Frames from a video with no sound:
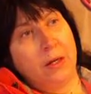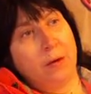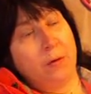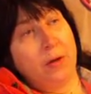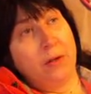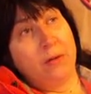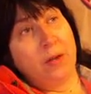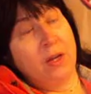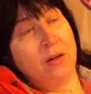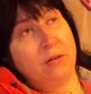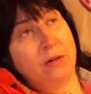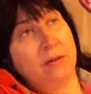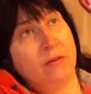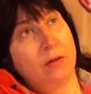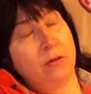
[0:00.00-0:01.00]
Anyways, I
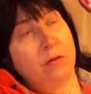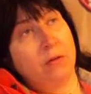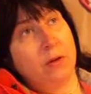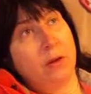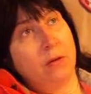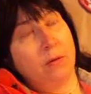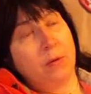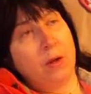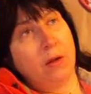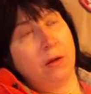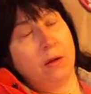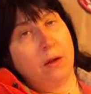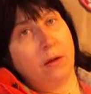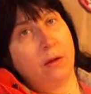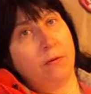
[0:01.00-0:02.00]
don't even know uh,
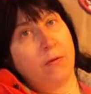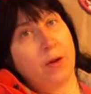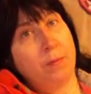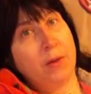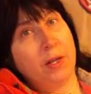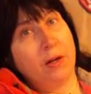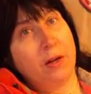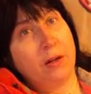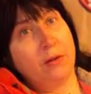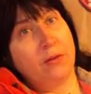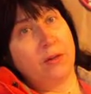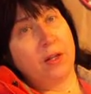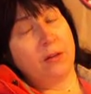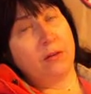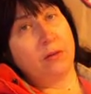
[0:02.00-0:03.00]
if I made any
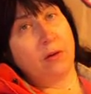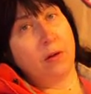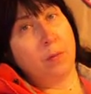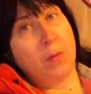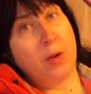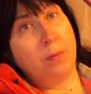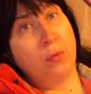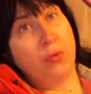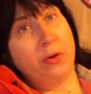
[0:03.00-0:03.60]
sense on my